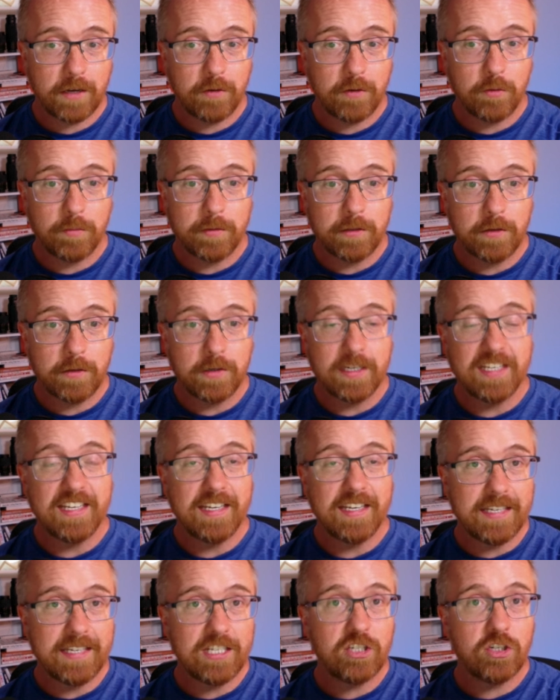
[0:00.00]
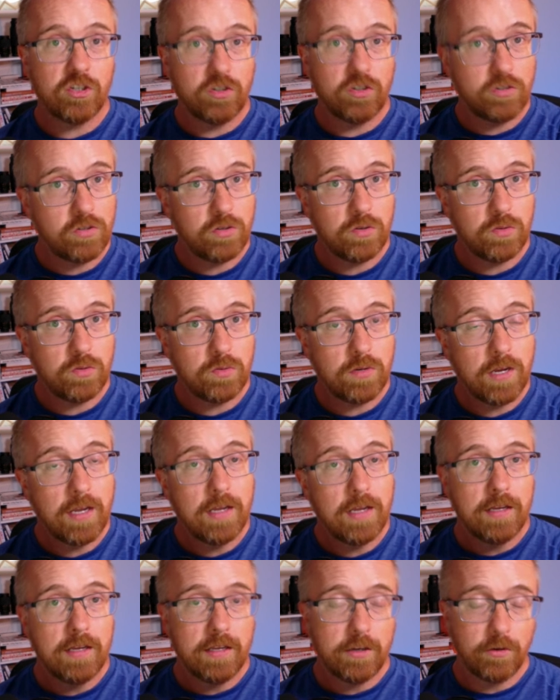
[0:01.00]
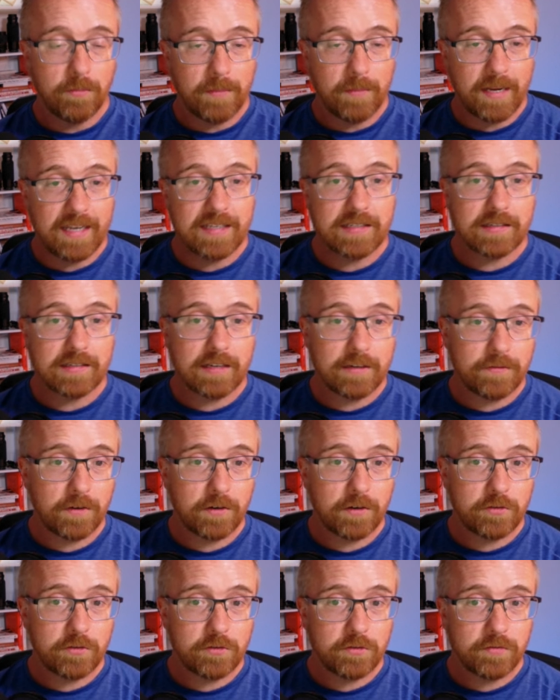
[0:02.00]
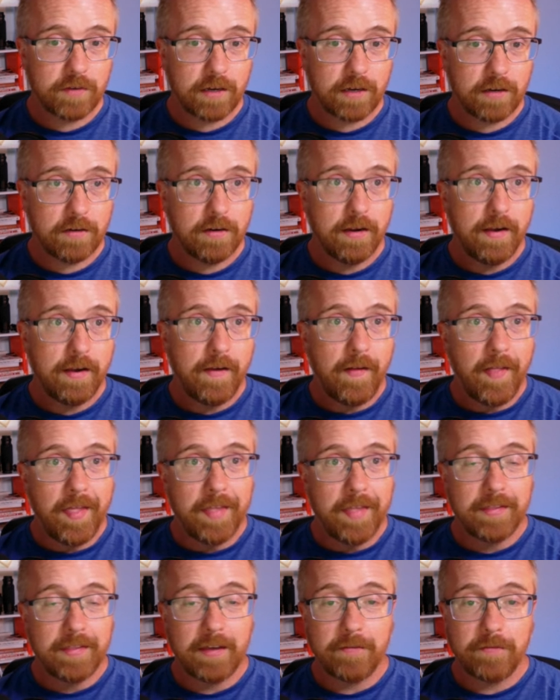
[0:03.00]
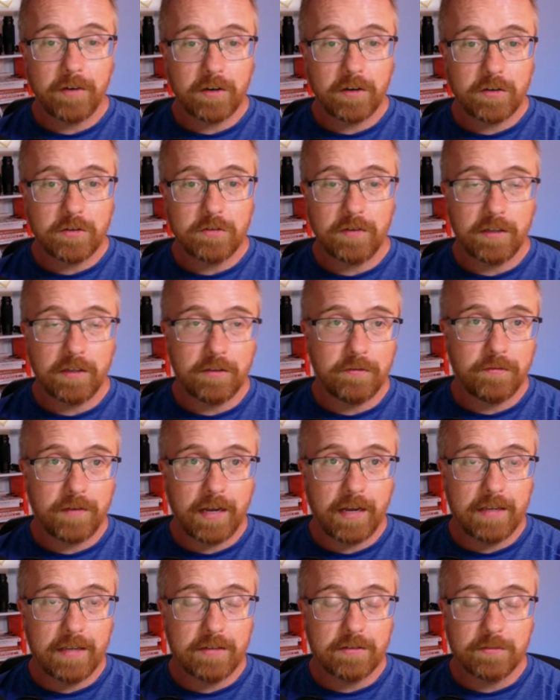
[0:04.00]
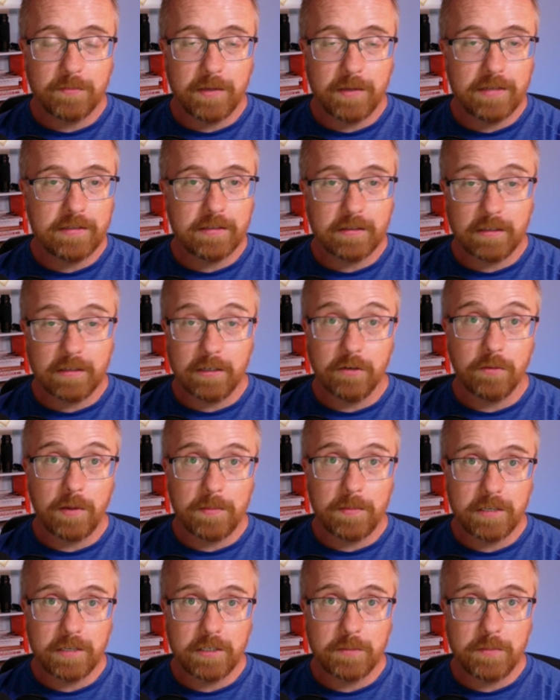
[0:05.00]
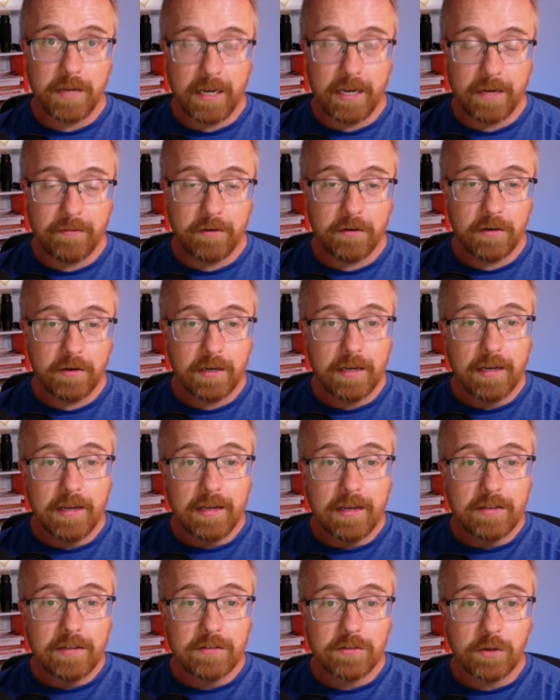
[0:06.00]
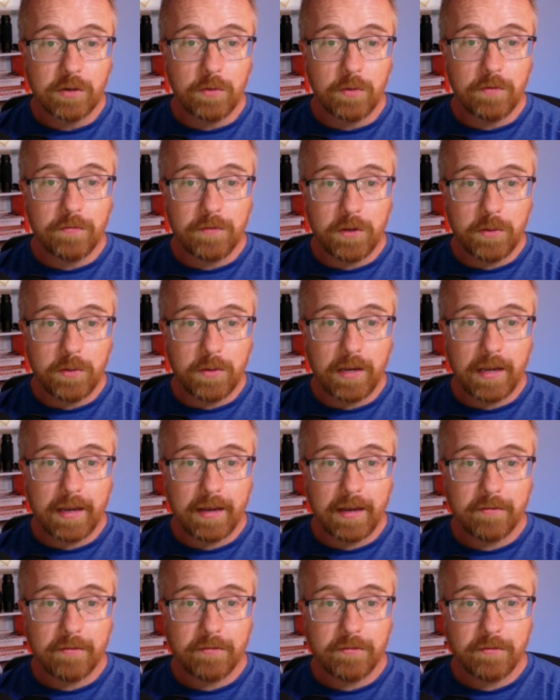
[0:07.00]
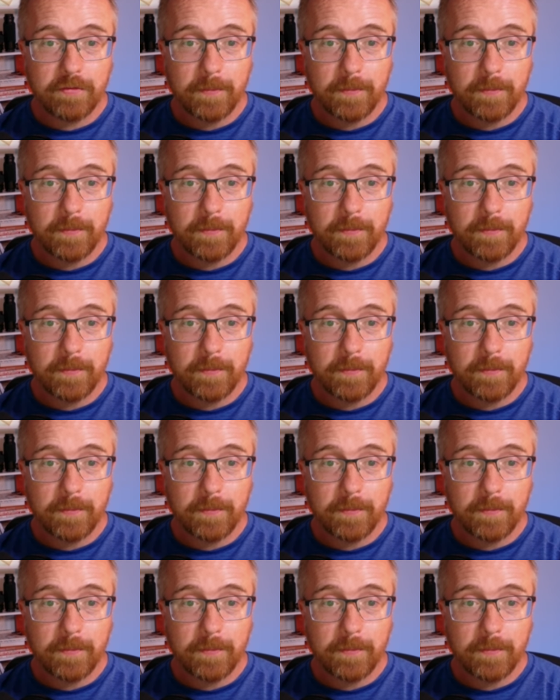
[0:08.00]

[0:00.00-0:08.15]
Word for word: will be loaded in addition to your main site functions file. That functions file defines basically your website's behavior. So if you have